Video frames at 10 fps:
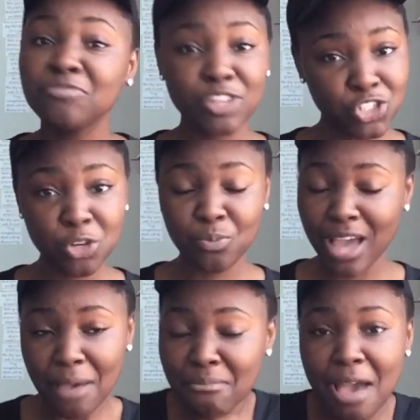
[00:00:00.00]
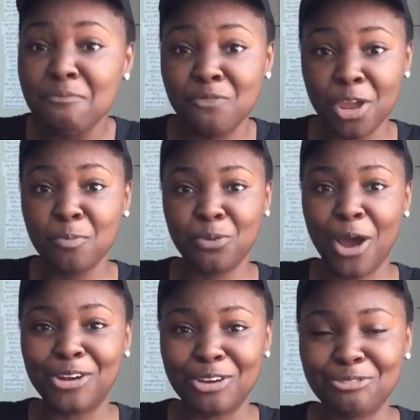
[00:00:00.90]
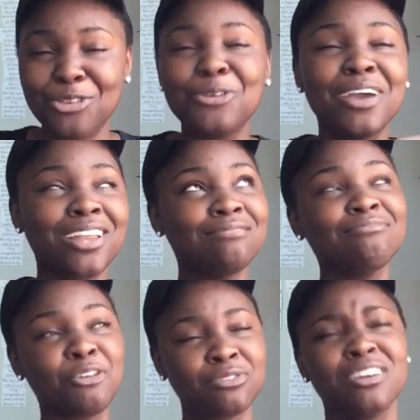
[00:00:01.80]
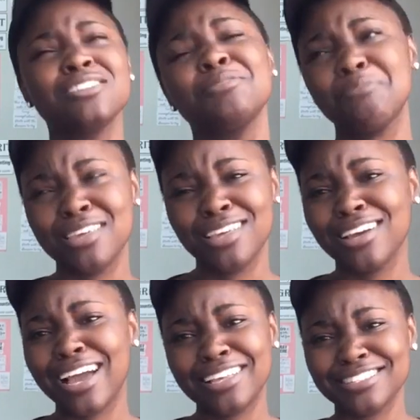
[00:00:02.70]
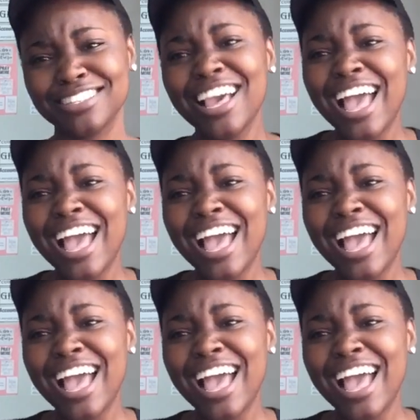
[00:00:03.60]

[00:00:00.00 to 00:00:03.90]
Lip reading: you should, I'm very proud of you, and of course me, guys.